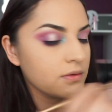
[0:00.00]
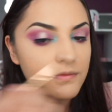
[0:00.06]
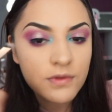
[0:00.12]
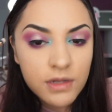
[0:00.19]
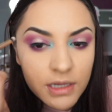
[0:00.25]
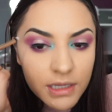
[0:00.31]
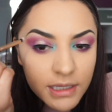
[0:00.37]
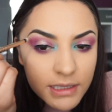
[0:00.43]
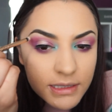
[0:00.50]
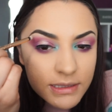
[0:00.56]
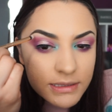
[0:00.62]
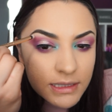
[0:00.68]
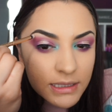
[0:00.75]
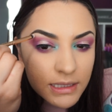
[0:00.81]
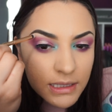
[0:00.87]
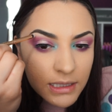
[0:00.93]
Look, it
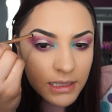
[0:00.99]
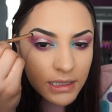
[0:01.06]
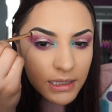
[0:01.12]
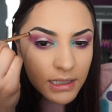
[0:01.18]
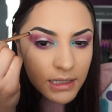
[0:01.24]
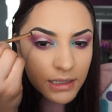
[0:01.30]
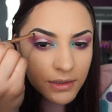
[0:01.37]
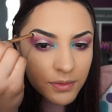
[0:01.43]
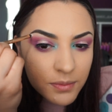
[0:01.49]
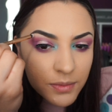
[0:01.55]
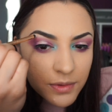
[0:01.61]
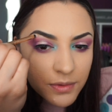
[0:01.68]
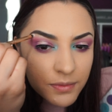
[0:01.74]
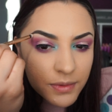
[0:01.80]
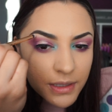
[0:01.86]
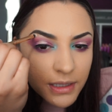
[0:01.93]
needs a little
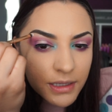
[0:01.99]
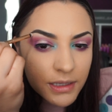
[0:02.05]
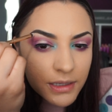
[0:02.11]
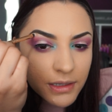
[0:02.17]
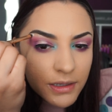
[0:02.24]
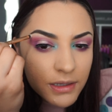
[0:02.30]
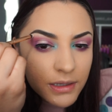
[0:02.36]
more right here.